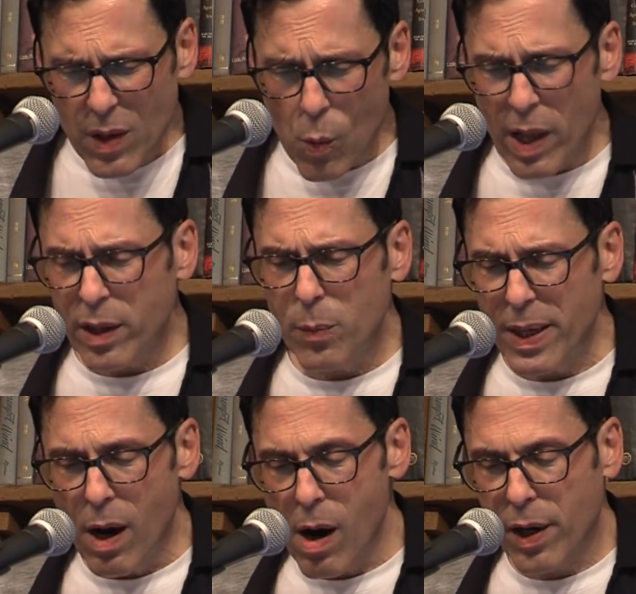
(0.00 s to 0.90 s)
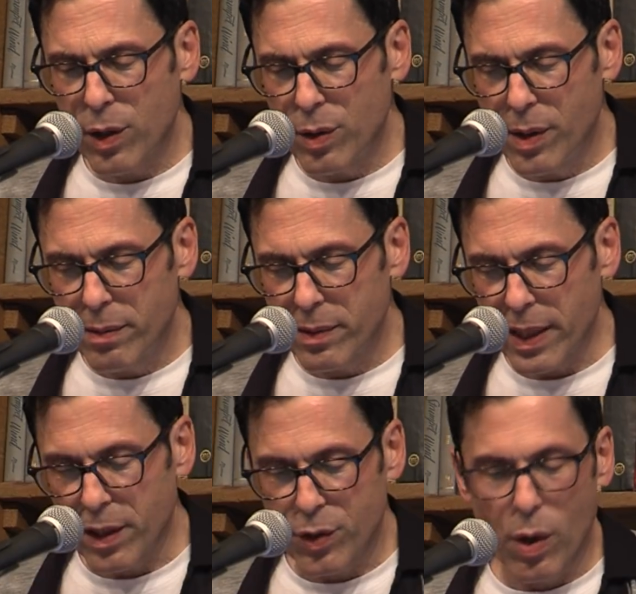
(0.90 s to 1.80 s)
While it could be argued
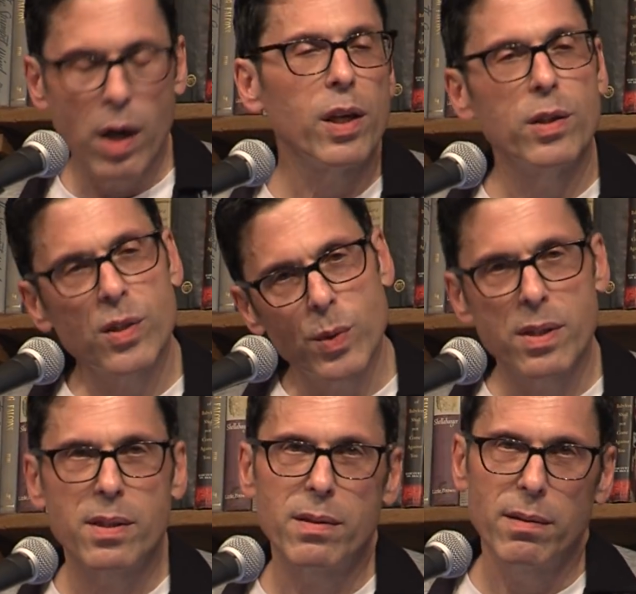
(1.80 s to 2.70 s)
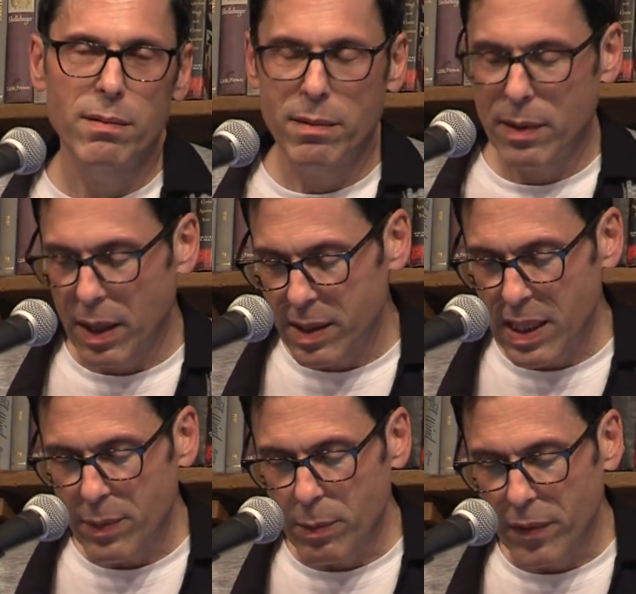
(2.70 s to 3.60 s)
that the drug use was a
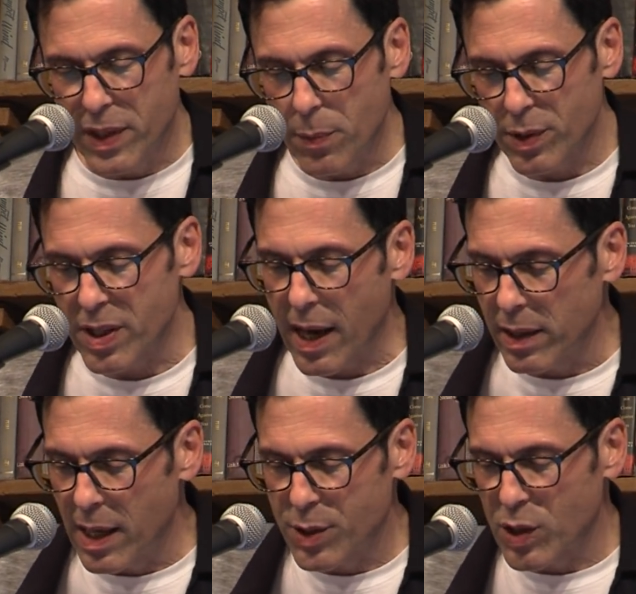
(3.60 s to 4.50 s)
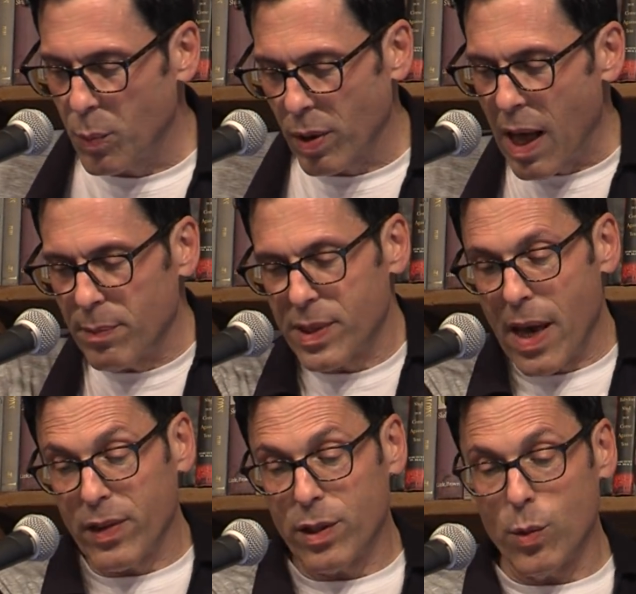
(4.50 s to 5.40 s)
symptom of deeper psychological problems
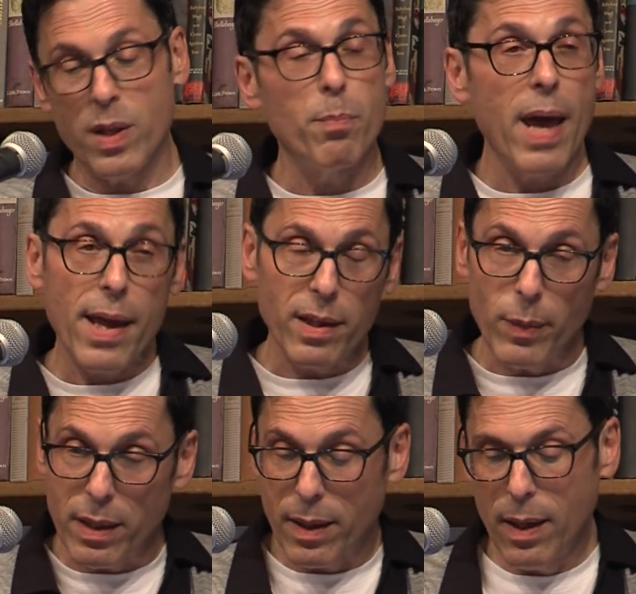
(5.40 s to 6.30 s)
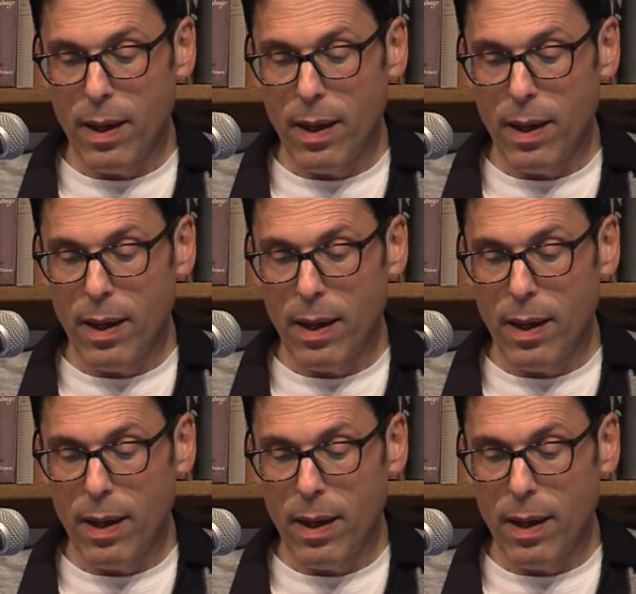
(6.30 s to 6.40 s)
having to do with abandonment,